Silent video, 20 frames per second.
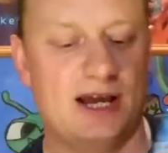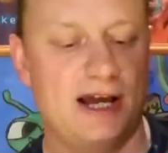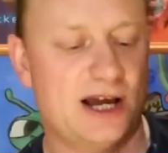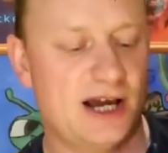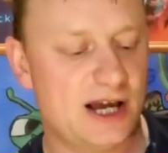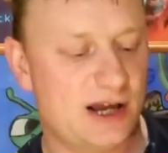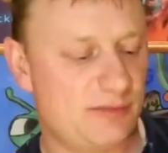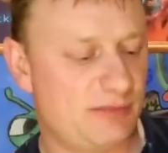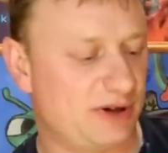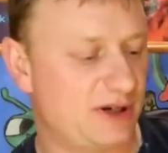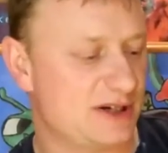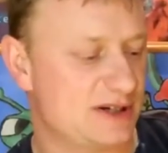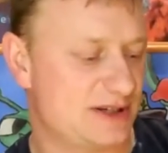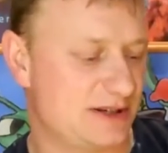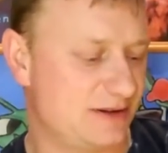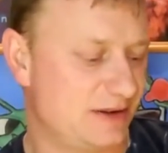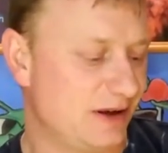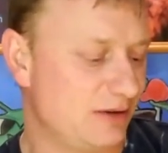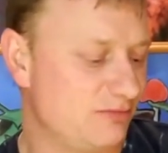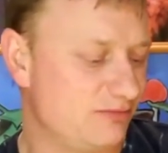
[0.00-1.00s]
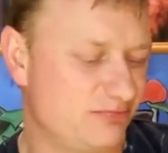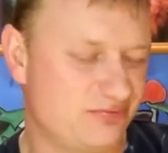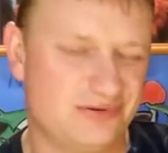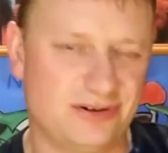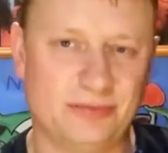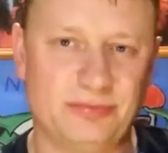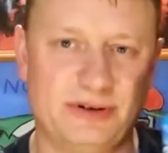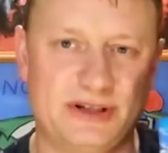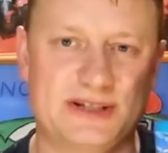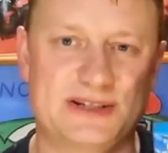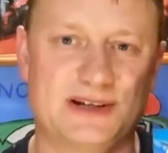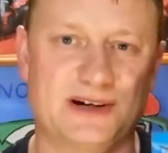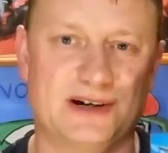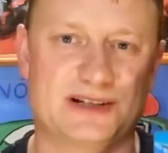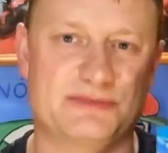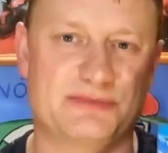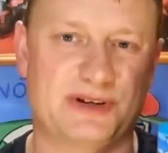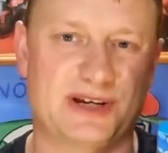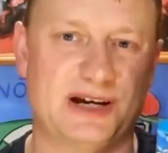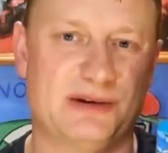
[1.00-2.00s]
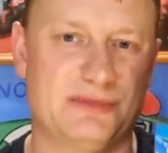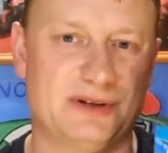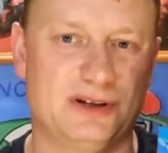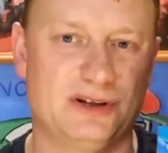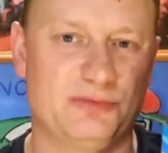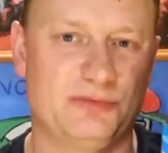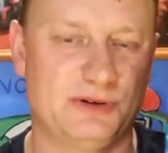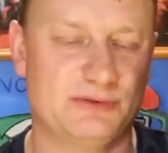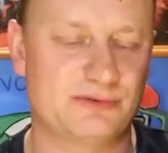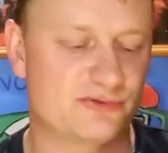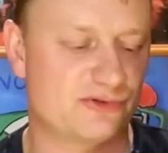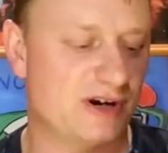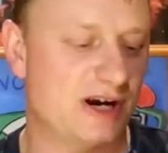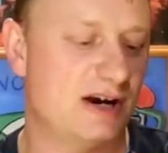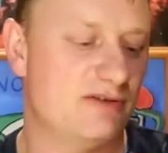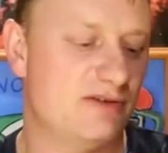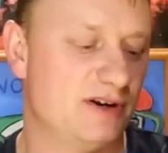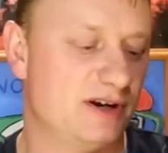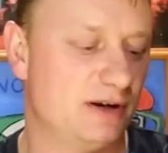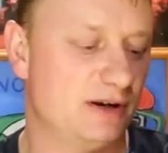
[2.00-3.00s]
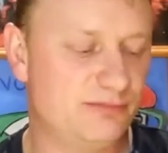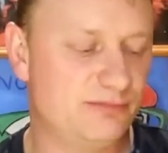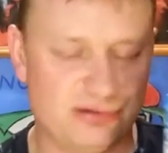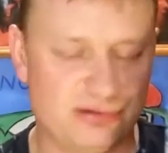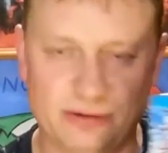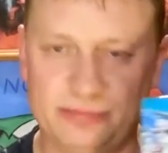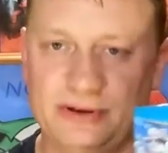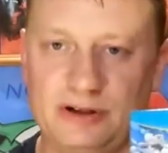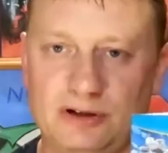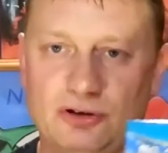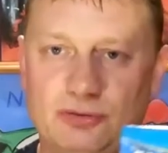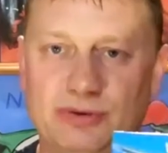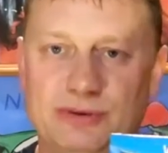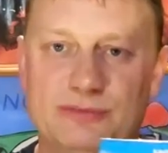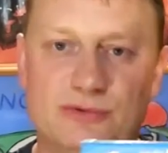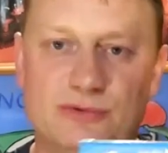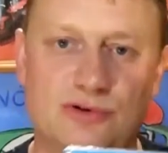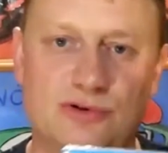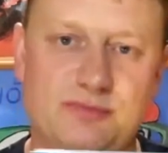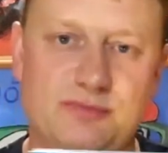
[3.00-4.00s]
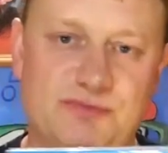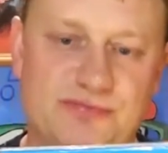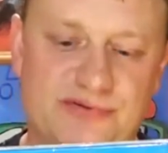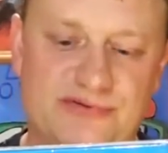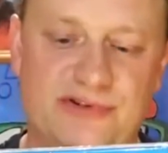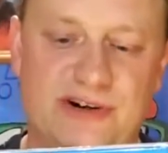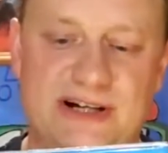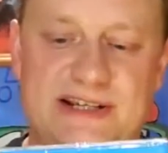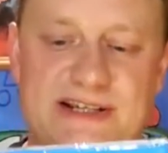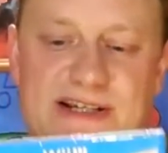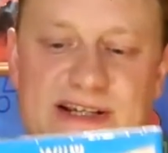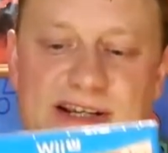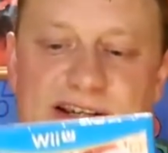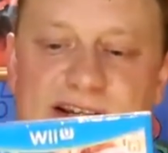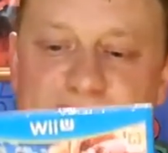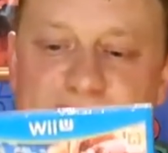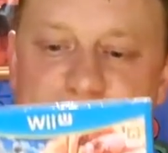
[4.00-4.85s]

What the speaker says: because they'll probably start to become a little bit rarer and probably a little bit more pricey.